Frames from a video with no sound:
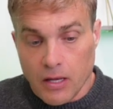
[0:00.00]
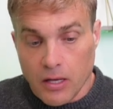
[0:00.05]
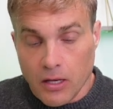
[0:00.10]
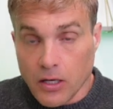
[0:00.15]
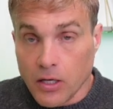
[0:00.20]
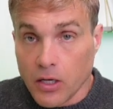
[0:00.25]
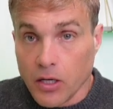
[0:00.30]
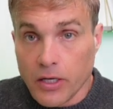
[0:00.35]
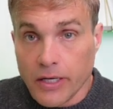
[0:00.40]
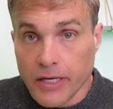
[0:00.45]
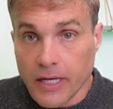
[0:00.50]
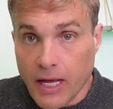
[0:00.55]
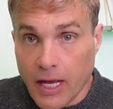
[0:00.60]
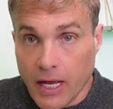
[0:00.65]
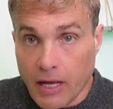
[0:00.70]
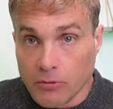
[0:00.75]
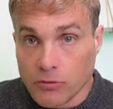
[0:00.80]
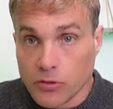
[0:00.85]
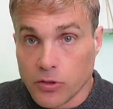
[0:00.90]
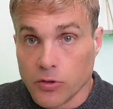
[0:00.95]
learning
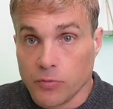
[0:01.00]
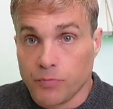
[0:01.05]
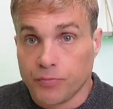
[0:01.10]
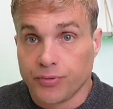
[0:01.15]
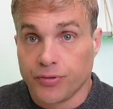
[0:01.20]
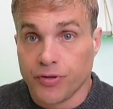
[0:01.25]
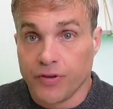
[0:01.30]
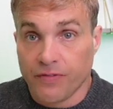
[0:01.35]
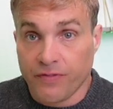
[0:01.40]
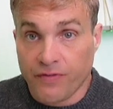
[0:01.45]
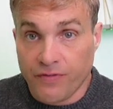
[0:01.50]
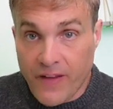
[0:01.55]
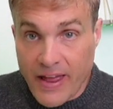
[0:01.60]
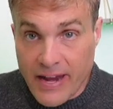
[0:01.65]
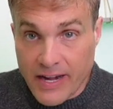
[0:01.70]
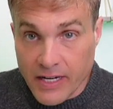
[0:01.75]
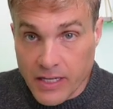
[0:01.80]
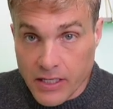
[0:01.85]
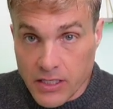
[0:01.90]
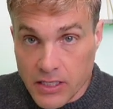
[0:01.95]
how to
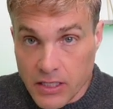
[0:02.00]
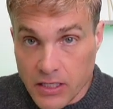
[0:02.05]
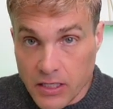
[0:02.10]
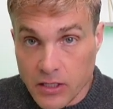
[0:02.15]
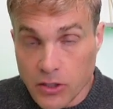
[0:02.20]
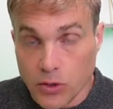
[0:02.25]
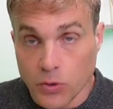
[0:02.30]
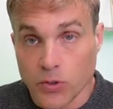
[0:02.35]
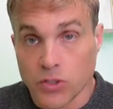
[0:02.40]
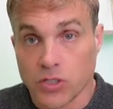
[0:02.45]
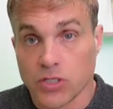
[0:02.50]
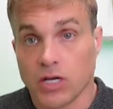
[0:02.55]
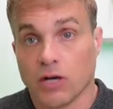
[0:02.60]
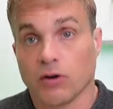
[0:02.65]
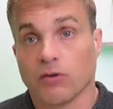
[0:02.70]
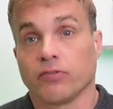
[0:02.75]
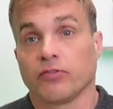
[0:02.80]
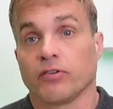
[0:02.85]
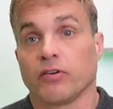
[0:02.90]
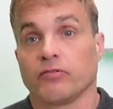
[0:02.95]
prevent
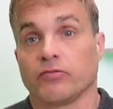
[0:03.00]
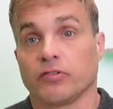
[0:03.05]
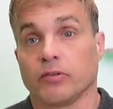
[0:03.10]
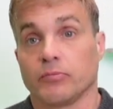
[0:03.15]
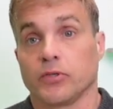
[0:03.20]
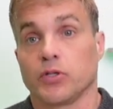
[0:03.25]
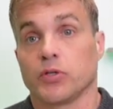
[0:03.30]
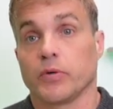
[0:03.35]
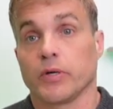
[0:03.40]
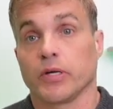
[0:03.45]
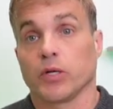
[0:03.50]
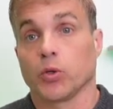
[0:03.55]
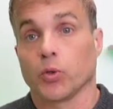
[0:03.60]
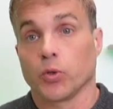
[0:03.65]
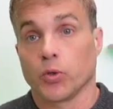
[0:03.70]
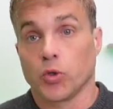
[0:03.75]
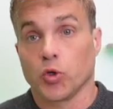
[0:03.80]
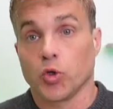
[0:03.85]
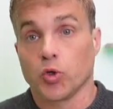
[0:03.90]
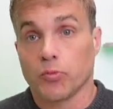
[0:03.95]
yourself from doing your
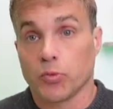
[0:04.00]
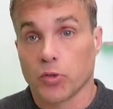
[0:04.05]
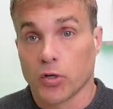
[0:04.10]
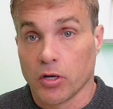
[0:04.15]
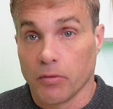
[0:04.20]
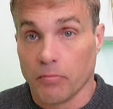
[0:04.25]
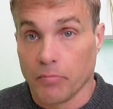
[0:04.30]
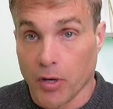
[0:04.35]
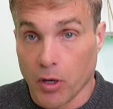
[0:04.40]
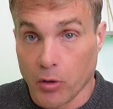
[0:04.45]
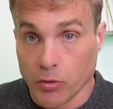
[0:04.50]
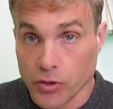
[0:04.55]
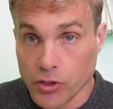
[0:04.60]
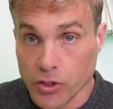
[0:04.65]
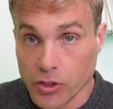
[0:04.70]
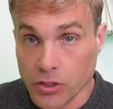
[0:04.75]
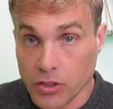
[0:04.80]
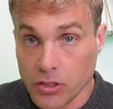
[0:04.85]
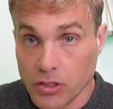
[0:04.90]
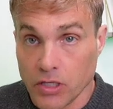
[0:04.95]
normal
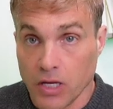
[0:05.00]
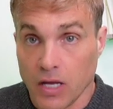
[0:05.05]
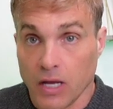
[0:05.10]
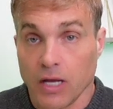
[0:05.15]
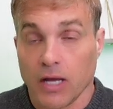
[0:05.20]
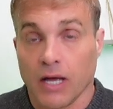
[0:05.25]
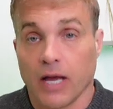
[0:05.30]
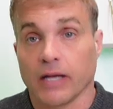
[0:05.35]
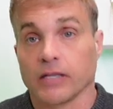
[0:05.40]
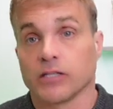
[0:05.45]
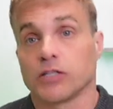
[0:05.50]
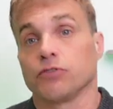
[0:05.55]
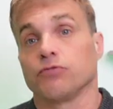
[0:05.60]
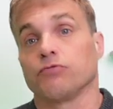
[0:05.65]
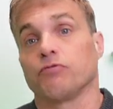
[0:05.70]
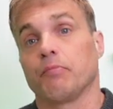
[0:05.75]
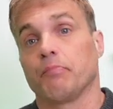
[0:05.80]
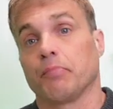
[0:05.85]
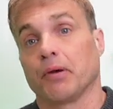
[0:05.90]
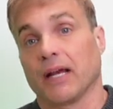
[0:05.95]
compulsions and to
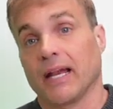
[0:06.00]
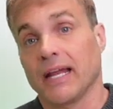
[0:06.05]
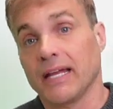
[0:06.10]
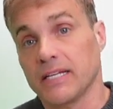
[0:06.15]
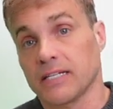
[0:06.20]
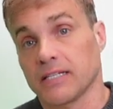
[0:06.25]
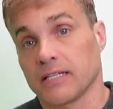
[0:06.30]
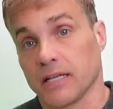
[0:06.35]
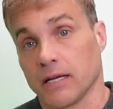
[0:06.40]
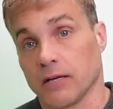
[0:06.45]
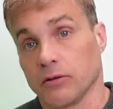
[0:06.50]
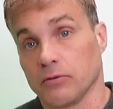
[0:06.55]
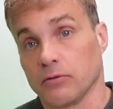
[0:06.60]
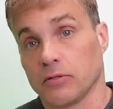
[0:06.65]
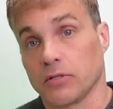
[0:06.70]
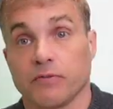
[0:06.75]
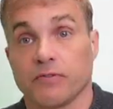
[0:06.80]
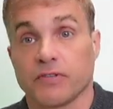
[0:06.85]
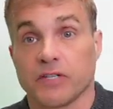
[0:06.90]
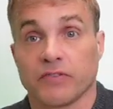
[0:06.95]
replace
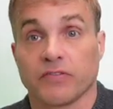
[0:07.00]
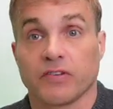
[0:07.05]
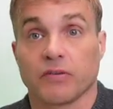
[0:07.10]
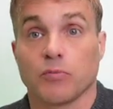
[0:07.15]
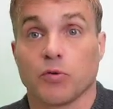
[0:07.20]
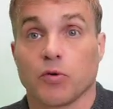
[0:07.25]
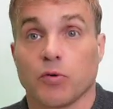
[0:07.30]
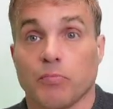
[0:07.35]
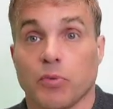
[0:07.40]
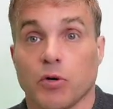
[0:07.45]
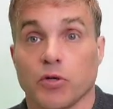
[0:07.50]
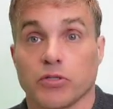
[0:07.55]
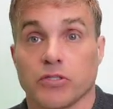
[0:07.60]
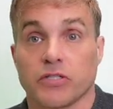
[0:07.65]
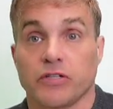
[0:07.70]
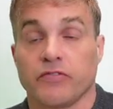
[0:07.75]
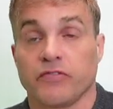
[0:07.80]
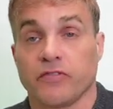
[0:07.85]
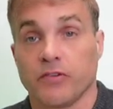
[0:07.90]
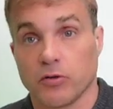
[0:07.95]
those with something more
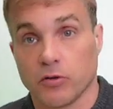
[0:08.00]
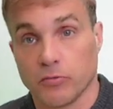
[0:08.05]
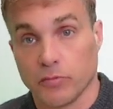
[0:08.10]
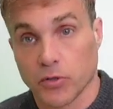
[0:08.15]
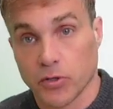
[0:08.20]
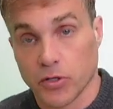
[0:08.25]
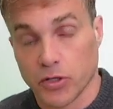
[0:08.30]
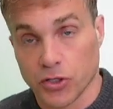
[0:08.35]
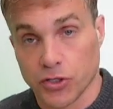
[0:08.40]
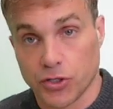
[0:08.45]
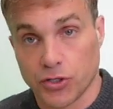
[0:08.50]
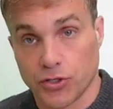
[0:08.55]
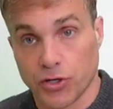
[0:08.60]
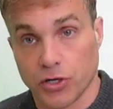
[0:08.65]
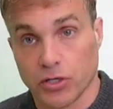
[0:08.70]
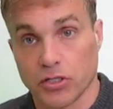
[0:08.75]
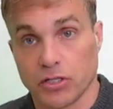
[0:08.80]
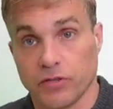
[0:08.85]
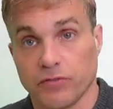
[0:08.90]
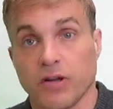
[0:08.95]
positive or more
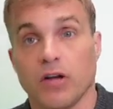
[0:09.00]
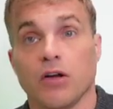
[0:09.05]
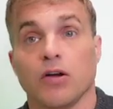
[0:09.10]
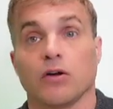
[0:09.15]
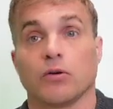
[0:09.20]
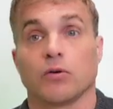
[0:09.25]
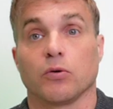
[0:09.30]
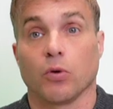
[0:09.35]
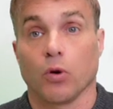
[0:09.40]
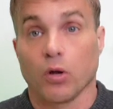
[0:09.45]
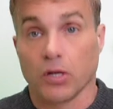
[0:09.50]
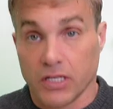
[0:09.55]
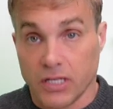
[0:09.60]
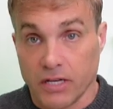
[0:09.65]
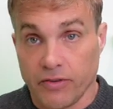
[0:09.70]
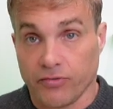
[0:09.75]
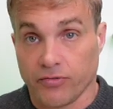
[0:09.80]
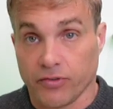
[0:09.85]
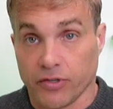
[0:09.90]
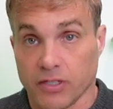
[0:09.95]
constructive or
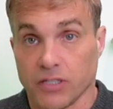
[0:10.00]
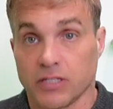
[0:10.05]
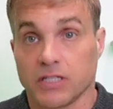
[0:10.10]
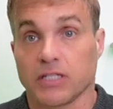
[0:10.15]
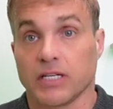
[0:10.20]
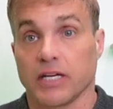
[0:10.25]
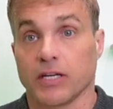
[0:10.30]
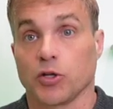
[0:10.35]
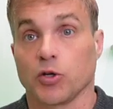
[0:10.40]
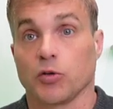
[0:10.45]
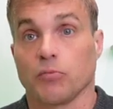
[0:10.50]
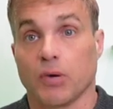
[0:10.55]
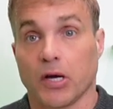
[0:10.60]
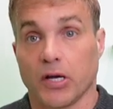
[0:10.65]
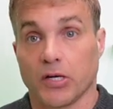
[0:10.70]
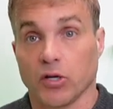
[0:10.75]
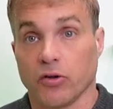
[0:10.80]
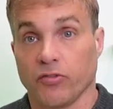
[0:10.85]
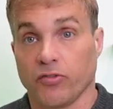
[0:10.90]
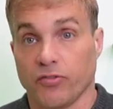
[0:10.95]
different to take your
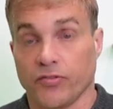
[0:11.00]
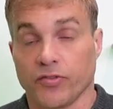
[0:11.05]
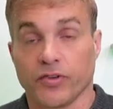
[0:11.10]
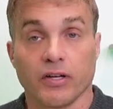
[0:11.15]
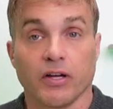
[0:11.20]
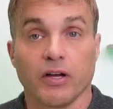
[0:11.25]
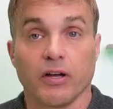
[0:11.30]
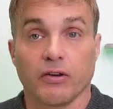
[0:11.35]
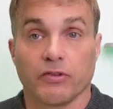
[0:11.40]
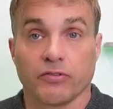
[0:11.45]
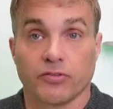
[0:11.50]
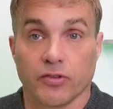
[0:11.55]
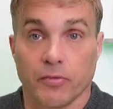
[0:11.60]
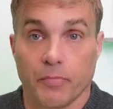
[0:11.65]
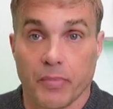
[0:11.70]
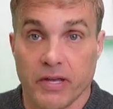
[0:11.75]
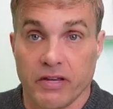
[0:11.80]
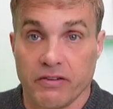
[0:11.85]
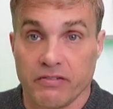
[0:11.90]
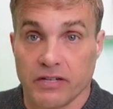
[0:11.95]
mind off of it. for a
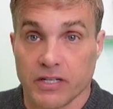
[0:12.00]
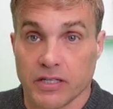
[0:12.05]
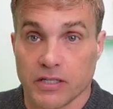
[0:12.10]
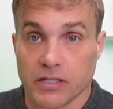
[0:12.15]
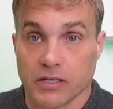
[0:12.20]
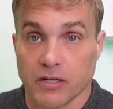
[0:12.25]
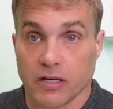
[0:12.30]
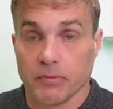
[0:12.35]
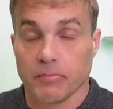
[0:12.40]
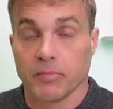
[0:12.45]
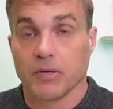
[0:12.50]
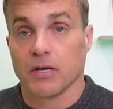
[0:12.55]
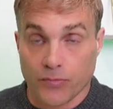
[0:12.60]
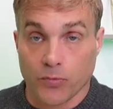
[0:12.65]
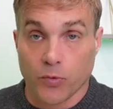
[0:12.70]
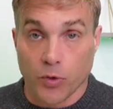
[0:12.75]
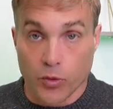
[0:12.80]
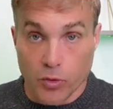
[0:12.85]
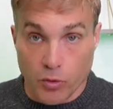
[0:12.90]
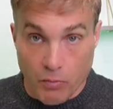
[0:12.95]
period of time
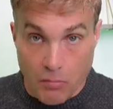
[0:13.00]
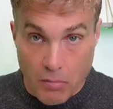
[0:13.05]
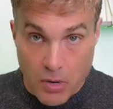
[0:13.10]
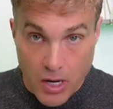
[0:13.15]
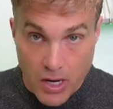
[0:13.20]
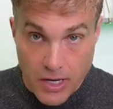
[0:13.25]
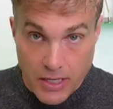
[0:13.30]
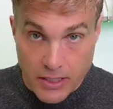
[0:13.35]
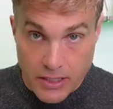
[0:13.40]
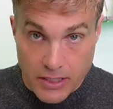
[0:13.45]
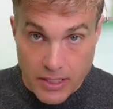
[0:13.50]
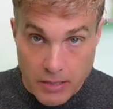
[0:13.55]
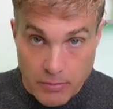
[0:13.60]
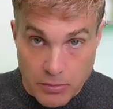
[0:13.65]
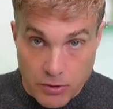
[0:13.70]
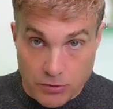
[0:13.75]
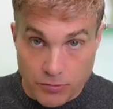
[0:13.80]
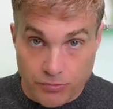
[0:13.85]
while your mind is able to